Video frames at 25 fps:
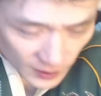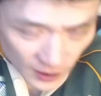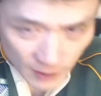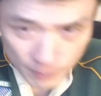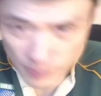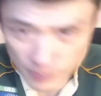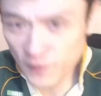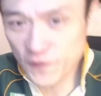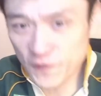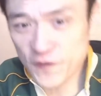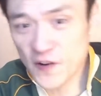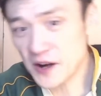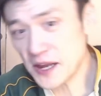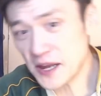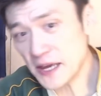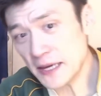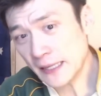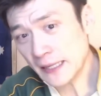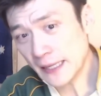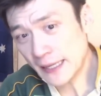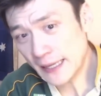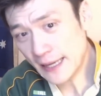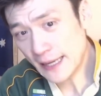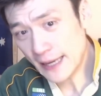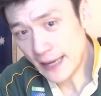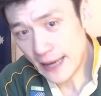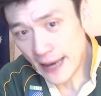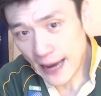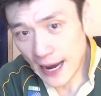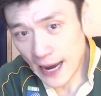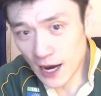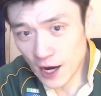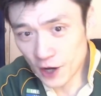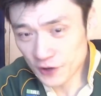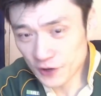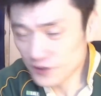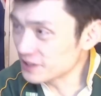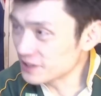Bit funny
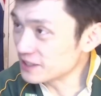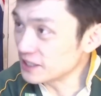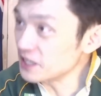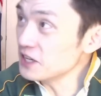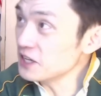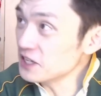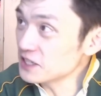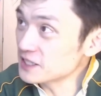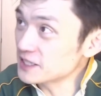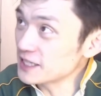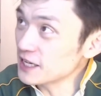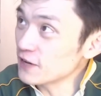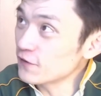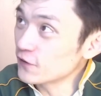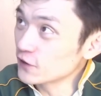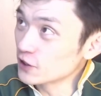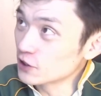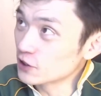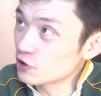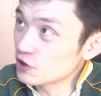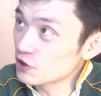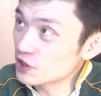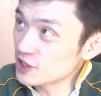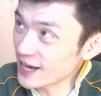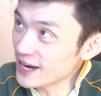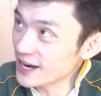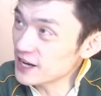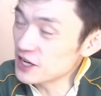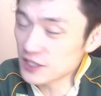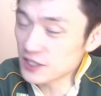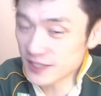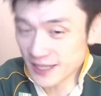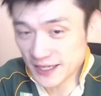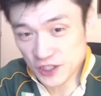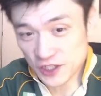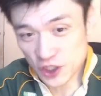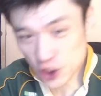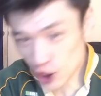how the dynasty for the Crusaders
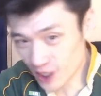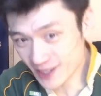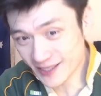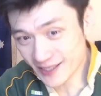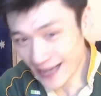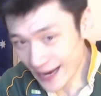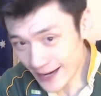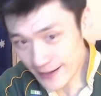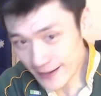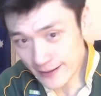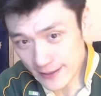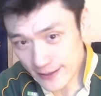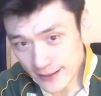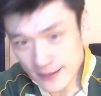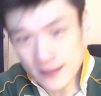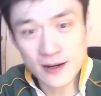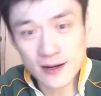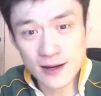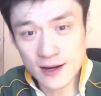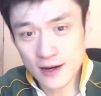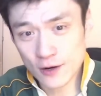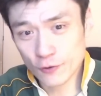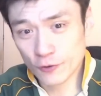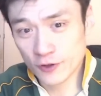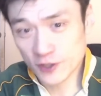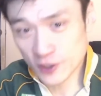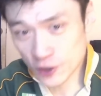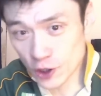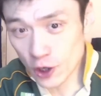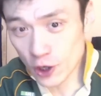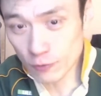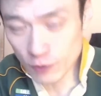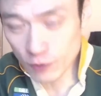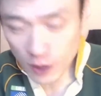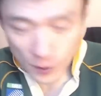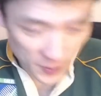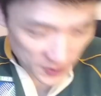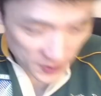has just ended with Scott
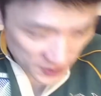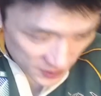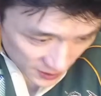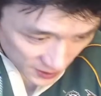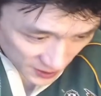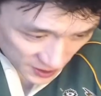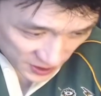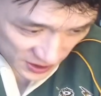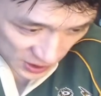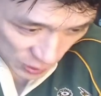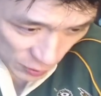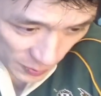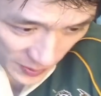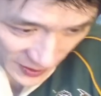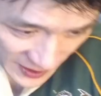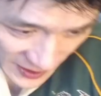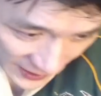Robinson, because he'll be